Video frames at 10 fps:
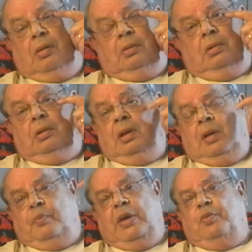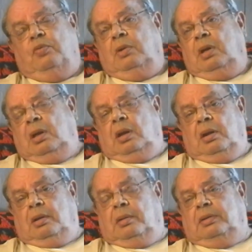well, people
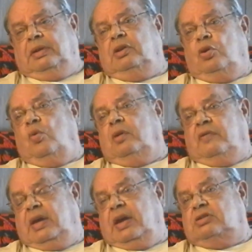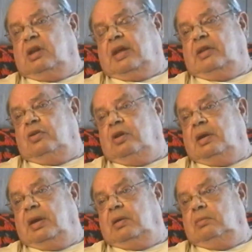didn't go on vacation like they
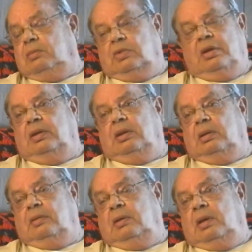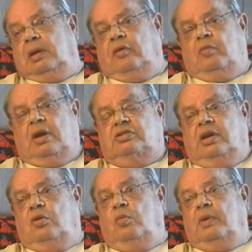do today. They
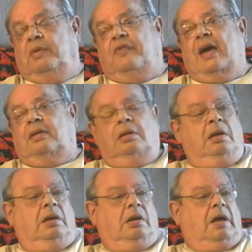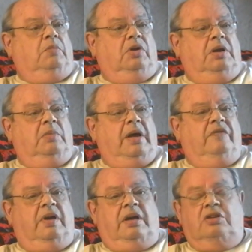everybody stayed home. In fact, a lot of them didn't
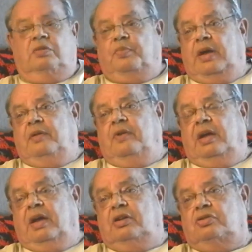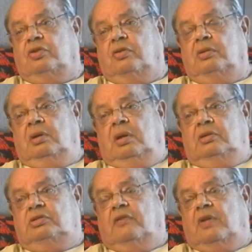even have vacation, paid vacations or
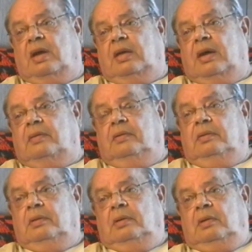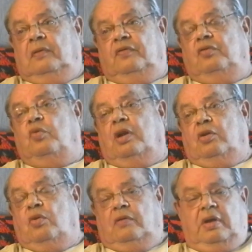stuff like that. If you
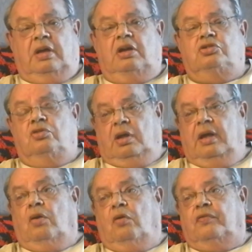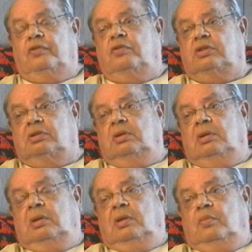want to go on a vacation, you lay it off. You
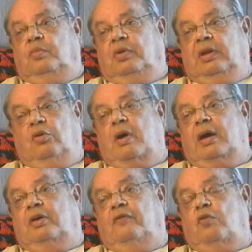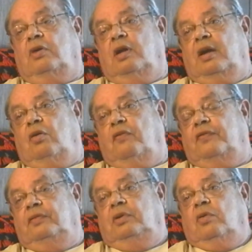just nobody could afford to lay
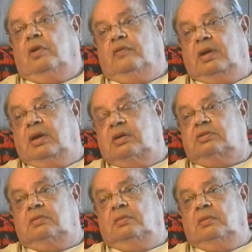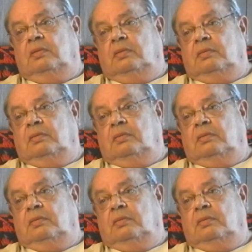off to go on a vacation.